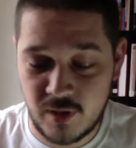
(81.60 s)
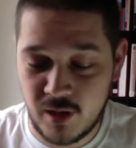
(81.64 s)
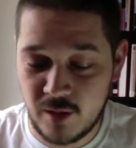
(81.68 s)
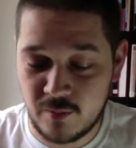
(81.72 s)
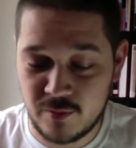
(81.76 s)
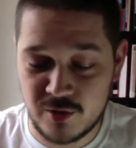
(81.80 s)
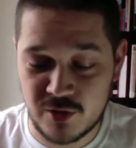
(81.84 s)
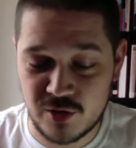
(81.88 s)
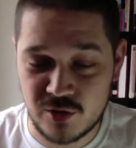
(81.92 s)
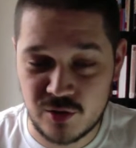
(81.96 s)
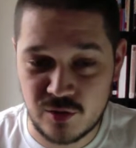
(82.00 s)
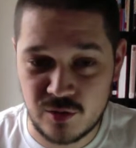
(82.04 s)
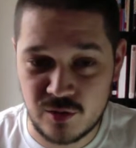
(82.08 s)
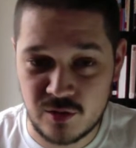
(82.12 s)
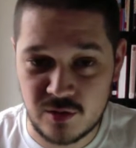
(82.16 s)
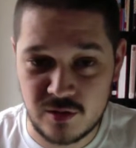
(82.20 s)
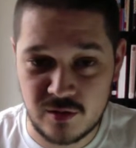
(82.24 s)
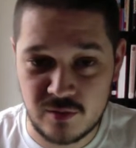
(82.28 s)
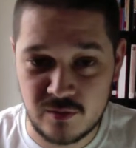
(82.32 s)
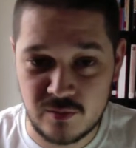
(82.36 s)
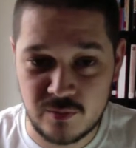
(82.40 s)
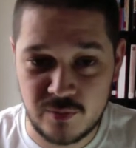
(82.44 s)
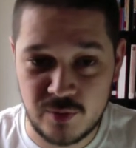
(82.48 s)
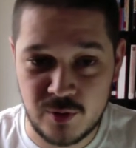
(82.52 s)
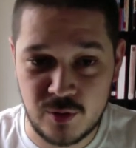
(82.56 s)
just
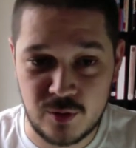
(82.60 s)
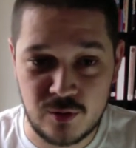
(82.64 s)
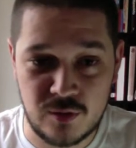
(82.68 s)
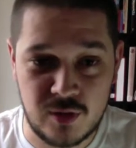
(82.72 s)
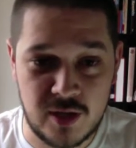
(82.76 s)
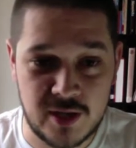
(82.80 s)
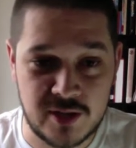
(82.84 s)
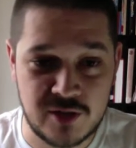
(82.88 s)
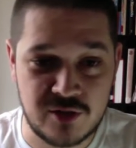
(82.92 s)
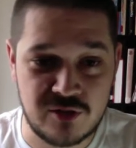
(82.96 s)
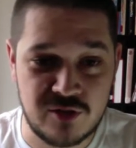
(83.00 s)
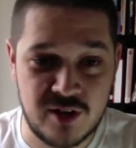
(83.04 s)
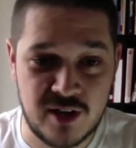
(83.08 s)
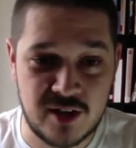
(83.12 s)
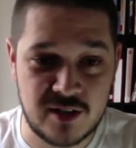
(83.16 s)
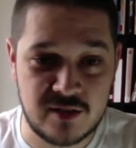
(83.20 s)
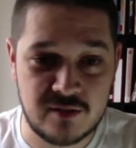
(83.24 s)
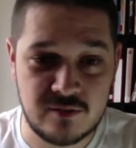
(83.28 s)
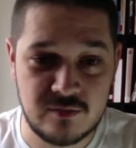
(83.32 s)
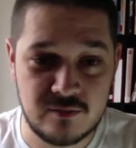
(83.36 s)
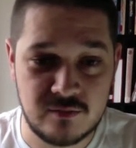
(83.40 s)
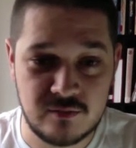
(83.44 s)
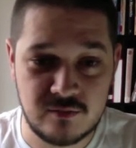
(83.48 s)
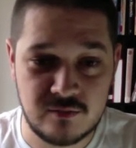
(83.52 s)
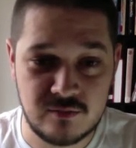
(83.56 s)
doing pure extract,
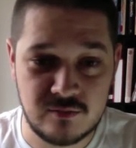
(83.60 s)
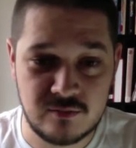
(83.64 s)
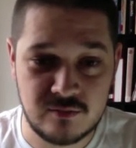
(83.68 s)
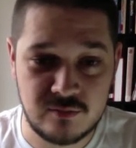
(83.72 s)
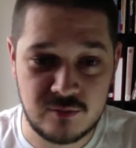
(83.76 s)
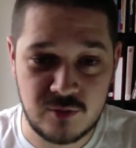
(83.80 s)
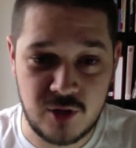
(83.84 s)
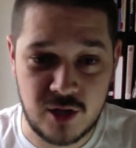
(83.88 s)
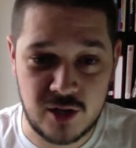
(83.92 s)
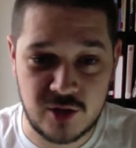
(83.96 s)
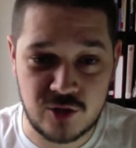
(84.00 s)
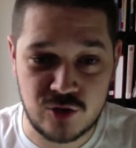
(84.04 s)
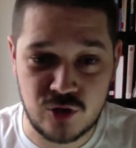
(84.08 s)
like